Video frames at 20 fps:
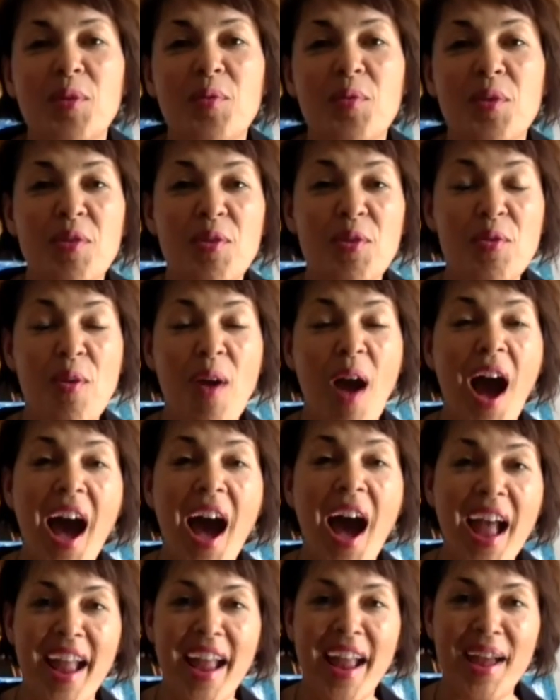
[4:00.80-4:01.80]
with who
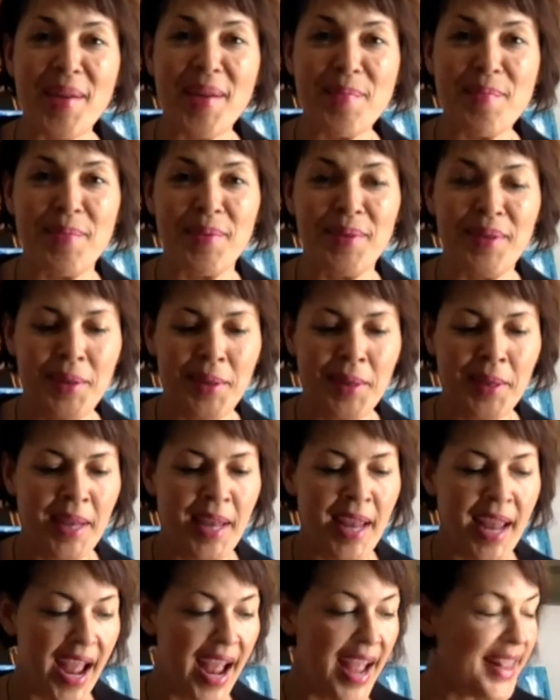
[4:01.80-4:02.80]
I am
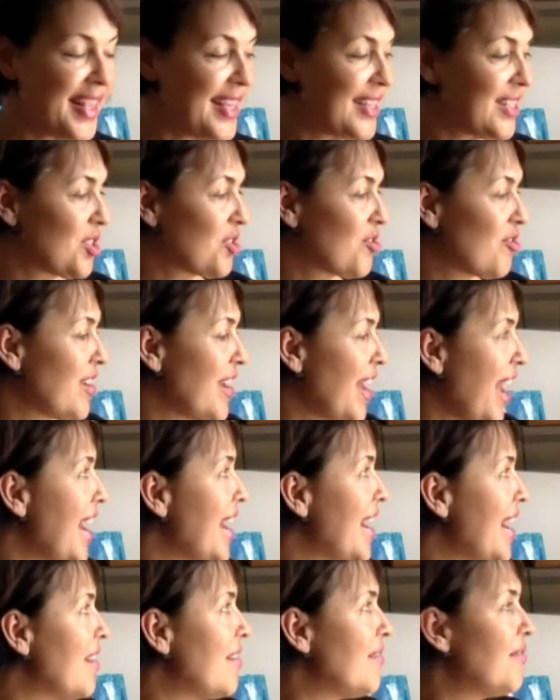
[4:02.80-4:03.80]
and that's
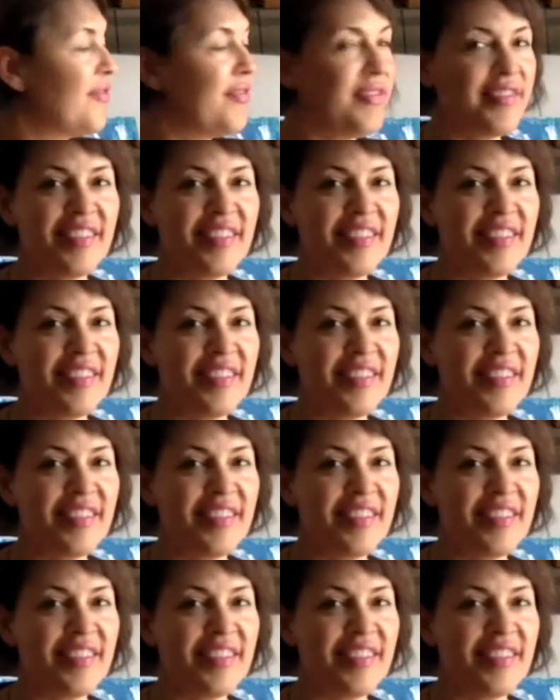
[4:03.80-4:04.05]
creative